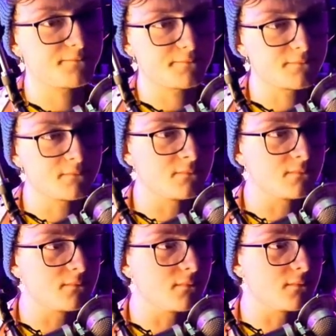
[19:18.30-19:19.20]

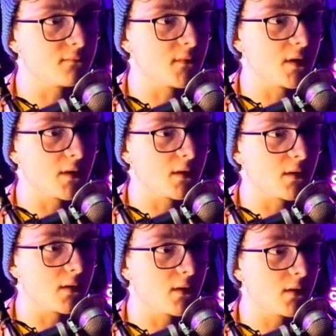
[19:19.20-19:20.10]
Mm,
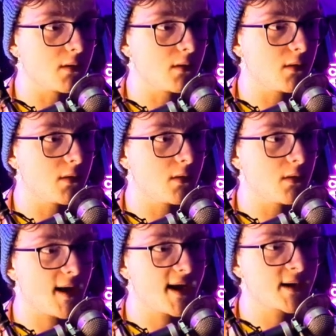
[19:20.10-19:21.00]

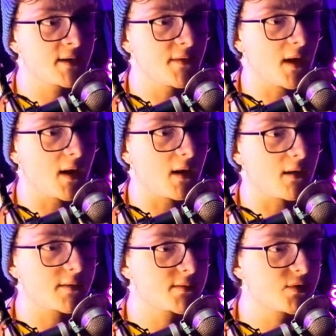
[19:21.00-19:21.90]
uh, hang in
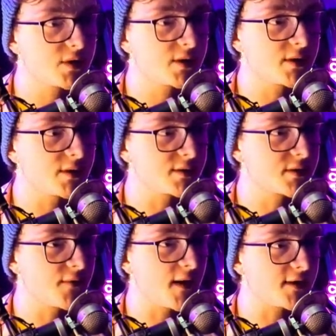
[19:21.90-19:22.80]
there. Cheers
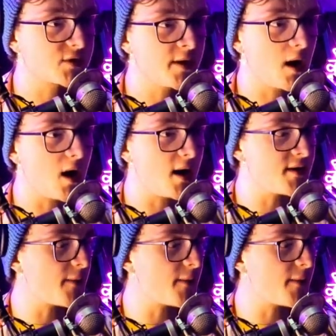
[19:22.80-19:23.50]
for that sign. Oh, another